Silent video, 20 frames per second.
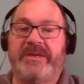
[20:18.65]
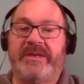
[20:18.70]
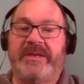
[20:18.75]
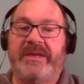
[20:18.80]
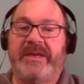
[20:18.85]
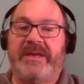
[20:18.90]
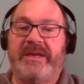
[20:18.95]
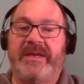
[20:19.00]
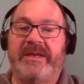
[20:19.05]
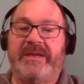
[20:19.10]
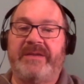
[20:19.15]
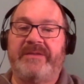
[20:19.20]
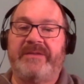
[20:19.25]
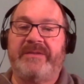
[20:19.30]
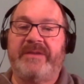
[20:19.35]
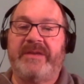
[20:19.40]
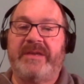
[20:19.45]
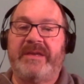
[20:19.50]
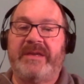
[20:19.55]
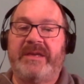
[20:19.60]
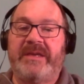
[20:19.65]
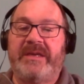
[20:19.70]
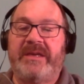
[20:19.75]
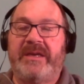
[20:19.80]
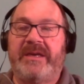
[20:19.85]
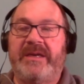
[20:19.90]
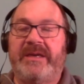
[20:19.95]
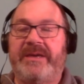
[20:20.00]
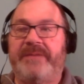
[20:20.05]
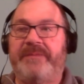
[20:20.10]
And
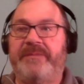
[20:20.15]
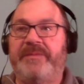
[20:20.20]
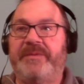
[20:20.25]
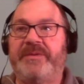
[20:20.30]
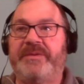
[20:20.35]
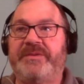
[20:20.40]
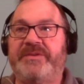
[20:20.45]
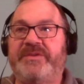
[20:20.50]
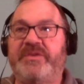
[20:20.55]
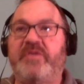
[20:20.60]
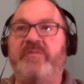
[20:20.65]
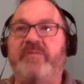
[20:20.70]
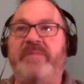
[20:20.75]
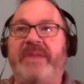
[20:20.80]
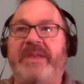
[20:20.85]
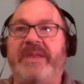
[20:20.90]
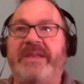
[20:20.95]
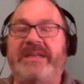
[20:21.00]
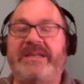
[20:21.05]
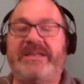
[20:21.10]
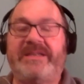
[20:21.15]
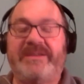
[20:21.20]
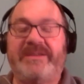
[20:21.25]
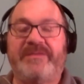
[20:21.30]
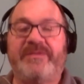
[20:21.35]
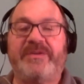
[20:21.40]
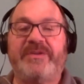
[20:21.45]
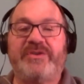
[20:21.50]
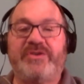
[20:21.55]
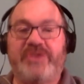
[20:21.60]
so many
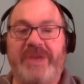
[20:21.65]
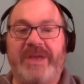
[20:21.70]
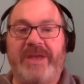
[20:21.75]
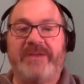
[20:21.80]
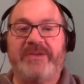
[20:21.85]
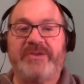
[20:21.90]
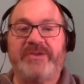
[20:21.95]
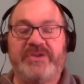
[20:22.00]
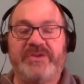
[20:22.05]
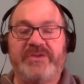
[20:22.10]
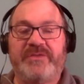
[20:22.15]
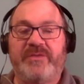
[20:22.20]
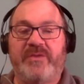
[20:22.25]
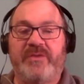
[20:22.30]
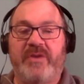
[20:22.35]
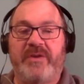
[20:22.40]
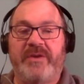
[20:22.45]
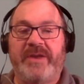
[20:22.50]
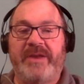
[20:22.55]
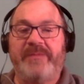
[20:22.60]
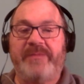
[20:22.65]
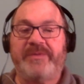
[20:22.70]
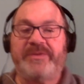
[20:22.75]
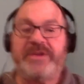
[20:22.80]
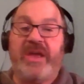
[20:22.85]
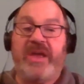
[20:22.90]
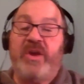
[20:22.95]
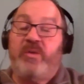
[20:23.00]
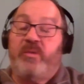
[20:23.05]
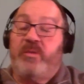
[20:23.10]
different challenges for our
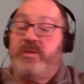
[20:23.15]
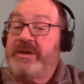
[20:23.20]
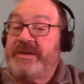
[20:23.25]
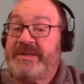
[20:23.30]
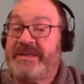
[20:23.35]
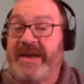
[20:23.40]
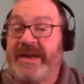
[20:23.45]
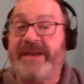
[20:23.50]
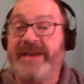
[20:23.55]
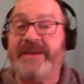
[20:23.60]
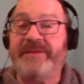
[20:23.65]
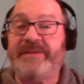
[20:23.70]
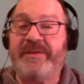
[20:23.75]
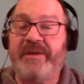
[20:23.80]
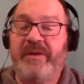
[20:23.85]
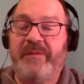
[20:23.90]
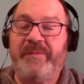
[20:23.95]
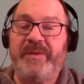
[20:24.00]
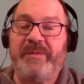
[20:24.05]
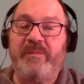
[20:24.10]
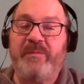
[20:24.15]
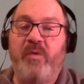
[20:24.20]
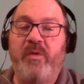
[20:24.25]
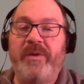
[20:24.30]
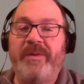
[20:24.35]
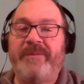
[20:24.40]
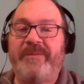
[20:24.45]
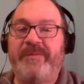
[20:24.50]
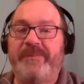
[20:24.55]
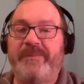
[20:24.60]
neighbors. We're excited there'll be
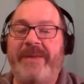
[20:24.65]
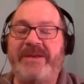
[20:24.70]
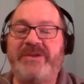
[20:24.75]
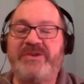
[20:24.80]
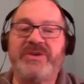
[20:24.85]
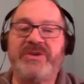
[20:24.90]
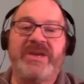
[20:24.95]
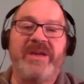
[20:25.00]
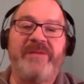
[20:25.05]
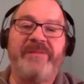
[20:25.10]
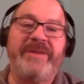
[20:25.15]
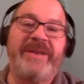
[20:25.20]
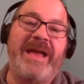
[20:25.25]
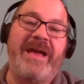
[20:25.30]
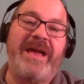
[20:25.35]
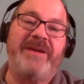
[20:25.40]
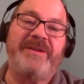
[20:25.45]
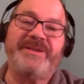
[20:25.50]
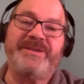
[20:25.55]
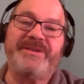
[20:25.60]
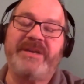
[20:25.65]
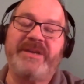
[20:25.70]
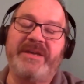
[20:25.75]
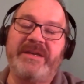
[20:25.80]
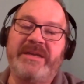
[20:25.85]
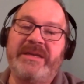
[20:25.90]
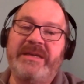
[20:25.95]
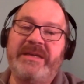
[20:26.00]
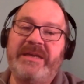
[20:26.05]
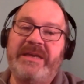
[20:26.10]
more information coming out in
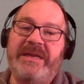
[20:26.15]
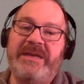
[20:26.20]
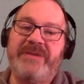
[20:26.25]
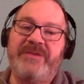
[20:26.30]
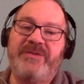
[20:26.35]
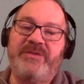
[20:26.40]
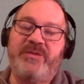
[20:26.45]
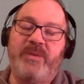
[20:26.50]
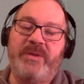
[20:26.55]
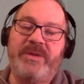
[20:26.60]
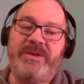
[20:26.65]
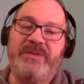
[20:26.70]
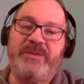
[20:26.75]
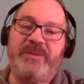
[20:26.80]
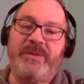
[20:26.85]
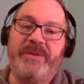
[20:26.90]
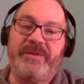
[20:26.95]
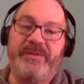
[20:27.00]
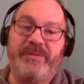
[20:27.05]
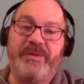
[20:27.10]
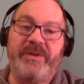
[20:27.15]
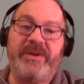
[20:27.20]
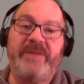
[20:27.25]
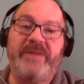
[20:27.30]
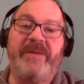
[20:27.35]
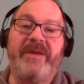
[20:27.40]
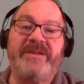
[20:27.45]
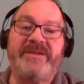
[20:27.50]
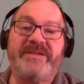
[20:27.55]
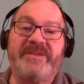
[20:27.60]
2023
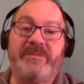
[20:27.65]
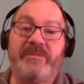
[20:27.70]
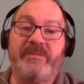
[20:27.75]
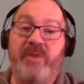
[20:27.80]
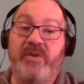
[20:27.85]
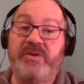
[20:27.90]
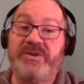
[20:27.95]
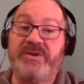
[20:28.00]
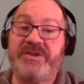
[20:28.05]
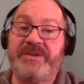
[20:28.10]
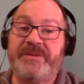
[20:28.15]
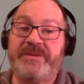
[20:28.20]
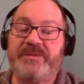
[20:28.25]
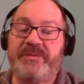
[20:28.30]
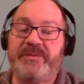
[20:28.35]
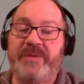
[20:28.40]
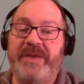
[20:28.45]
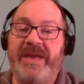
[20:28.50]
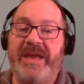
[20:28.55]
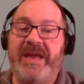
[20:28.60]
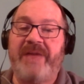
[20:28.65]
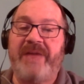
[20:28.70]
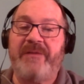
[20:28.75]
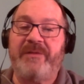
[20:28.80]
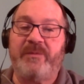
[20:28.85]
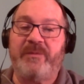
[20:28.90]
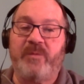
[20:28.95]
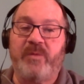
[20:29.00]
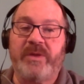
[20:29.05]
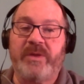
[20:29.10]
about some partnerships we have
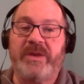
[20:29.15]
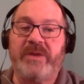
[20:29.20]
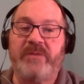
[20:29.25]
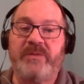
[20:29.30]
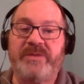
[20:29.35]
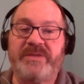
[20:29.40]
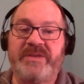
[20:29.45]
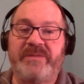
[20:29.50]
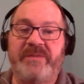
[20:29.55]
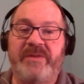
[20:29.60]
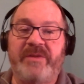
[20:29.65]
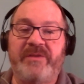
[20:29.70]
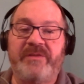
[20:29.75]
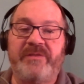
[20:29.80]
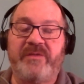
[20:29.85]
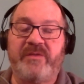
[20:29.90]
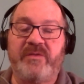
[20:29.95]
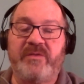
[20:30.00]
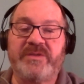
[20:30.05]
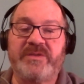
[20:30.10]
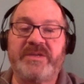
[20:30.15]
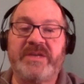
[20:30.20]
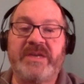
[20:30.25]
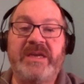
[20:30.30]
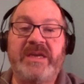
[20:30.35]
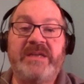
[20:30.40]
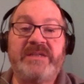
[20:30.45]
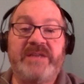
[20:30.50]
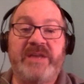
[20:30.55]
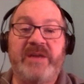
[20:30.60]
and working with some other folks
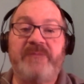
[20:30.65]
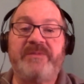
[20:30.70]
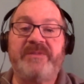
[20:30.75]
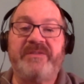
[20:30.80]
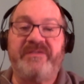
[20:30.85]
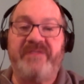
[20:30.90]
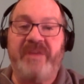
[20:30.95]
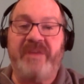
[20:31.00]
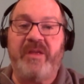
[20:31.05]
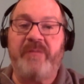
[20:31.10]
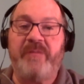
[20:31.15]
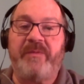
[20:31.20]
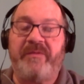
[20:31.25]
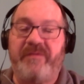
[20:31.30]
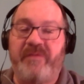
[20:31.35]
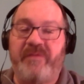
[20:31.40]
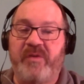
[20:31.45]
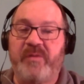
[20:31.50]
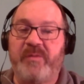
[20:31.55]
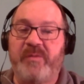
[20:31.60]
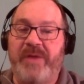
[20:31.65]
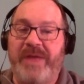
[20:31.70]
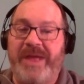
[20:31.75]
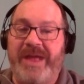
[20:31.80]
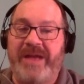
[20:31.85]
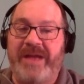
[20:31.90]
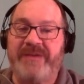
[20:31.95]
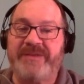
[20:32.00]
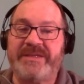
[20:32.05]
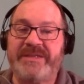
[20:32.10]
to help develop affordable
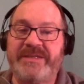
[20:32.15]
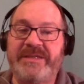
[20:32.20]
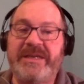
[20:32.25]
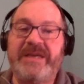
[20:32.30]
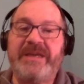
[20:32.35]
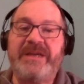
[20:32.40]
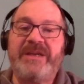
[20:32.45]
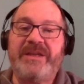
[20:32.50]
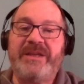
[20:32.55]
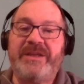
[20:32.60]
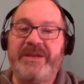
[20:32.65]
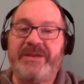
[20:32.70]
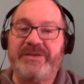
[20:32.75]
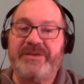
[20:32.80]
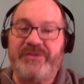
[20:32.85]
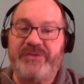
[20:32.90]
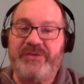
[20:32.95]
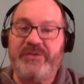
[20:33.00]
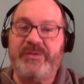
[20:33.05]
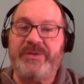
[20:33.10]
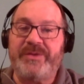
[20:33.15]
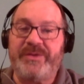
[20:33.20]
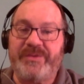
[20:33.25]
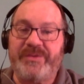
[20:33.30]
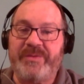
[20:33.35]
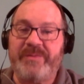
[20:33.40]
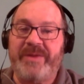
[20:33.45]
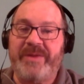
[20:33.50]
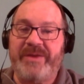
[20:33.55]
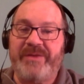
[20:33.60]
housing and 2 and
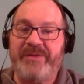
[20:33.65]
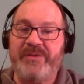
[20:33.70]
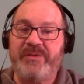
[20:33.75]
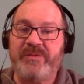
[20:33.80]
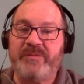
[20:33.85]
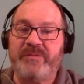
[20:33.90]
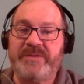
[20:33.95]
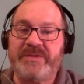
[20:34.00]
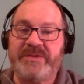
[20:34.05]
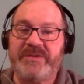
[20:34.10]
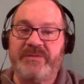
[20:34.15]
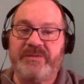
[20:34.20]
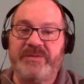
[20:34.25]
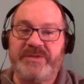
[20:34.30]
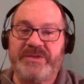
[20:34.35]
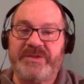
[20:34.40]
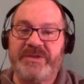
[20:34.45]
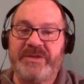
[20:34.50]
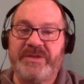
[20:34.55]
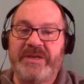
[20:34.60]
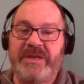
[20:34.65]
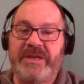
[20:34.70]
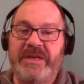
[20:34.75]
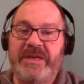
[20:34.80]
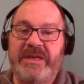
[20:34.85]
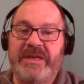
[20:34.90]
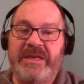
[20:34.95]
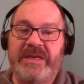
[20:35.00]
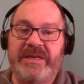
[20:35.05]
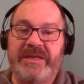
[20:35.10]
3 bedrooms, which
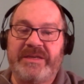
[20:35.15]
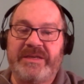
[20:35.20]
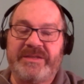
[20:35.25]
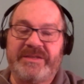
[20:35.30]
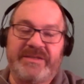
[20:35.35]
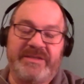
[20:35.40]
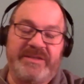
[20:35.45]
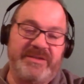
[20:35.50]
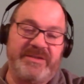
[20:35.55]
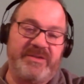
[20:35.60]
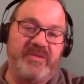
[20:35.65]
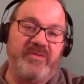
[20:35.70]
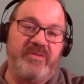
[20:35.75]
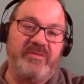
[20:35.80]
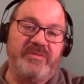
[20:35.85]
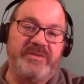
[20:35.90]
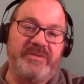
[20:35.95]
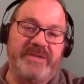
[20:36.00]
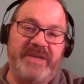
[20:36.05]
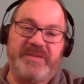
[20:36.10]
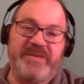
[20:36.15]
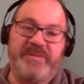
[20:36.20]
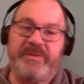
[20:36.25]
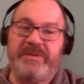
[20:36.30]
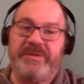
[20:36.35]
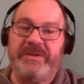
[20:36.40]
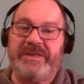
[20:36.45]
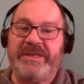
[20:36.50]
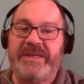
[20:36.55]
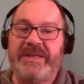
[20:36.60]
is so
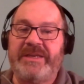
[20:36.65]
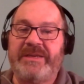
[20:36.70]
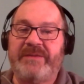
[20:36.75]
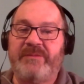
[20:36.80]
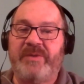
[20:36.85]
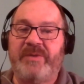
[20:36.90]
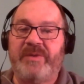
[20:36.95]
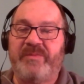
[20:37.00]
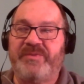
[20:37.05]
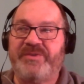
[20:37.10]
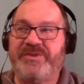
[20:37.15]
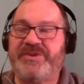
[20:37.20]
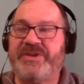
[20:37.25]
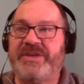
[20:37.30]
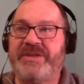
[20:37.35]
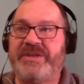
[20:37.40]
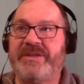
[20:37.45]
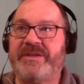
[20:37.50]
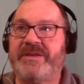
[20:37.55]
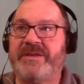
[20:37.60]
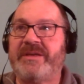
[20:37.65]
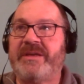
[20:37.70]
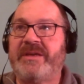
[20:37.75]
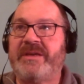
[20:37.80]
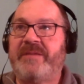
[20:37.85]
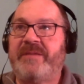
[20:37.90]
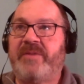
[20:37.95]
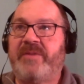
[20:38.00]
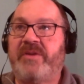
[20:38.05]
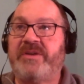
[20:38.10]
desperately needed. We appreciate the
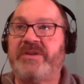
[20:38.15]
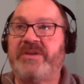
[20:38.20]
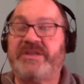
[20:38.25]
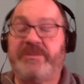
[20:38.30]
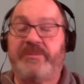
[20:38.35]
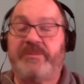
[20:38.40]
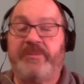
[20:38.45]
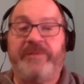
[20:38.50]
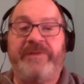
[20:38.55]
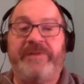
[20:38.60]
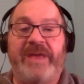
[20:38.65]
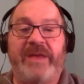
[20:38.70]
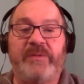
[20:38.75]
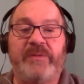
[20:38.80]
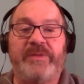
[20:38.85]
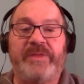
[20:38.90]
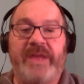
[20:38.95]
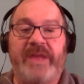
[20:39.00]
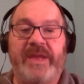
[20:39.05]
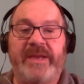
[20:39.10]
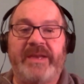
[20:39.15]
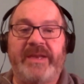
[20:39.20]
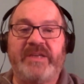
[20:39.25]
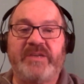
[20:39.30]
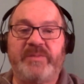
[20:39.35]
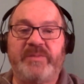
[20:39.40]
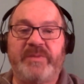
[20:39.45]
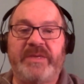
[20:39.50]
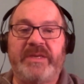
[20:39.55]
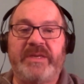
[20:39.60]
partnership we've had with
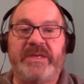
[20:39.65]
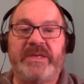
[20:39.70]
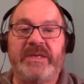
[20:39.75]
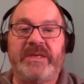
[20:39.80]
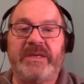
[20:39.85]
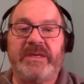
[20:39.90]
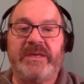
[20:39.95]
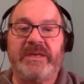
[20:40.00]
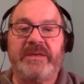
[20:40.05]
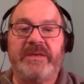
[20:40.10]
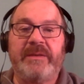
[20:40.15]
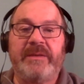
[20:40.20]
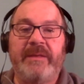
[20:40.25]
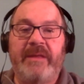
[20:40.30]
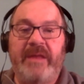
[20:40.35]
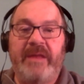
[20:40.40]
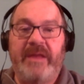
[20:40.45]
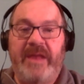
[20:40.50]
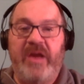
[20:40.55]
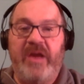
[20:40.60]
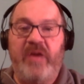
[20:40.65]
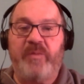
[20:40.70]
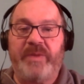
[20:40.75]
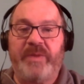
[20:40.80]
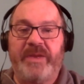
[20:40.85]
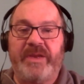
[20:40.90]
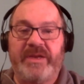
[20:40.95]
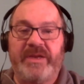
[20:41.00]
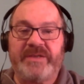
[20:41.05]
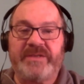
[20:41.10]
INHP in
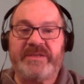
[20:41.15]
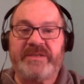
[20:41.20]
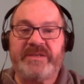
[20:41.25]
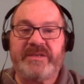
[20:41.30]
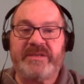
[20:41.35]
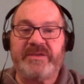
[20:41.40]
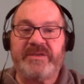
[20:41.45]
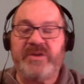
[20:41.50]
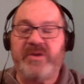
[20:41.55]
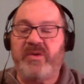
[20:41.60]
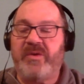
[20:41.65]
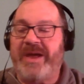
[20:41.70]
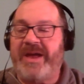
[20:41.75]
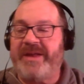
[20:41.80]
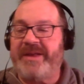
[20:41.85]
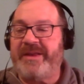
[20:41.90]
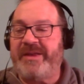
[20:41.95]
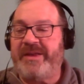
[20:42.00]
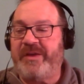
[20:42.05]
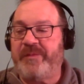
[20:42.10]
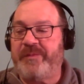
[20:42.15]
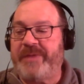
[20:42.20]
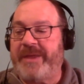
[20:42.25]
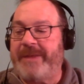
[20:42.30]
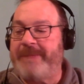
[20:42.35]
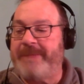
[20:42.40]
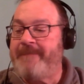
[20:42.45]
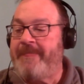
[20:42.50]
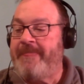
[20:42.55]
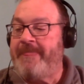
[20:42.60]
helping us know how to help
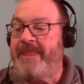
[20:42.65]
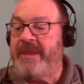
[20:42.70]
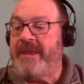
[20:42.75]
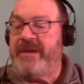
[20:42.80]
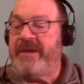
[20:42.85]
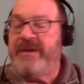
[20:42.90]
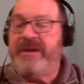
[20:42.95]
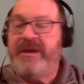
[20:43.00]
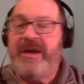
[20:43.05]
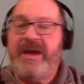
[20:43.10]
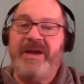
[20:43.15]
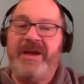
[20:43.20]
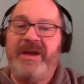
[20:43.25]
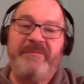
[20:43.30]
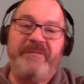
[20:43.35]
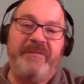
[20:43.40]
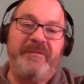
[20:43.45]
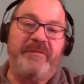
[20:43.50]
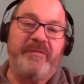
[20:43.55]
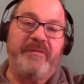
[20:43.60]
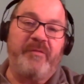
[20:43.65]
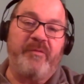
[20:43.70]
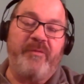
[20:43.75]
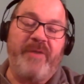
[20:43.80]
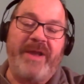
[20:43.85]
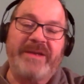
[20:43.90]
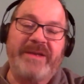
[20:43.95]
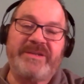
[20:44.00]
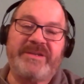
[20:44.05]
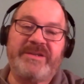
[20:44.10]
that. For
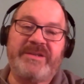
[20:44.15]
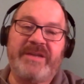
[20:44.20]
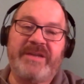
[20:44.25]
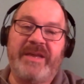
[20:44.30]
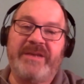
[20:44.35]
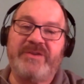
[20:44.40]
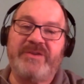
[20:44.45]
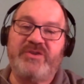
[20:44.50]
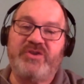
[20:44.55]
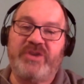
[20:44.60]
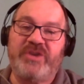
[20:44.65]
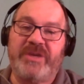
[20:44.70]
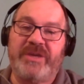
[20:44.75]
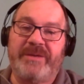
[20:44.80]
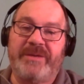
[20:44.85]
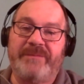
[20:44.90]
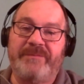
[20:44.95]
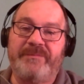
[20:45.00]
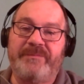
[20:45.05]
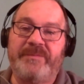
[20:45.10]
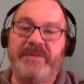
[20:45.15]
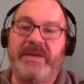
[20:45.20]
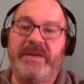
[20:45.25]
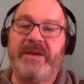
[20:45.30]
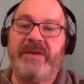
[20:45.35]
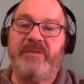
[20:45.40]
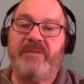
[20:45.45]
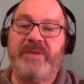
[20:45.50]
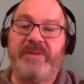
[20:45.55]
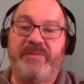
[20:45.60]
Rex and Jim,
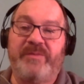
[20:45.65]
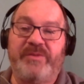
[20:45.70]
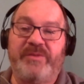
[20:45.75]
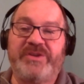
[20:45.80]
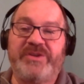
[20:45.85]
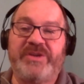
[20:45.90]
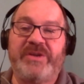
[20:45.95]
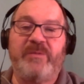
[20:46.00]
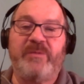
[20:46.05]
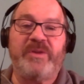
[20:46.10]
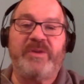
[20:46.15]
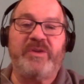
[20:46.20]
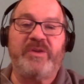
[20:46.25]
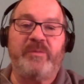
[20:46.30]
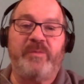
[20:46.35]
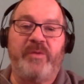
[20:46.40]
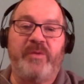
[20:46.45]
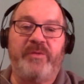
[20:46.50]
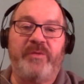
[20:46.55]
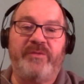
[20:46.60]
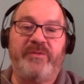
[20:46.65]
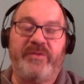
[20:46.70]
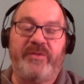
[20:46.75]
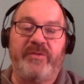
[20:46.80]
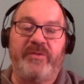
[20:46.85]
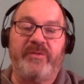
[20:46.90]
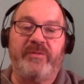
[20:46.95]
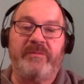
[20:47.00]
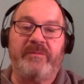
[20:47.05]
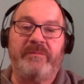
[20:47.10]
we appreciate what you both
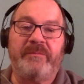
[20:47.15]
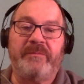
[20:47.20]
do